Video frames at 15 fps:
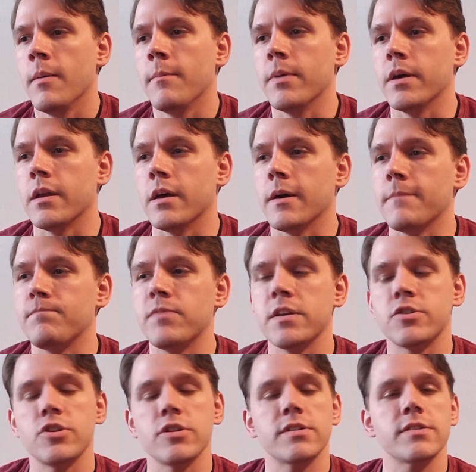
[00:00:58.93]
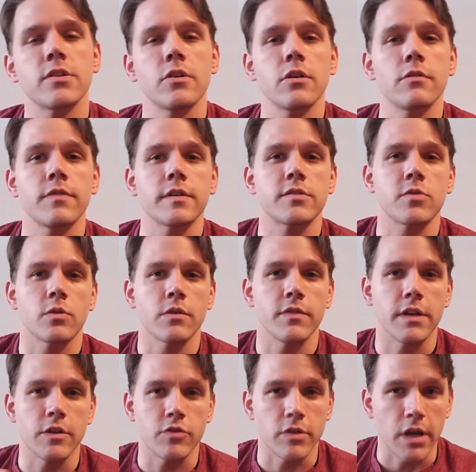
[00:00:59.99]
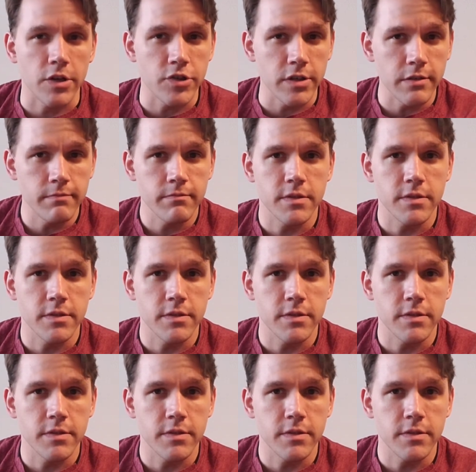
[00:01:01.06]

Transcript: But this should serve as sort of an introduction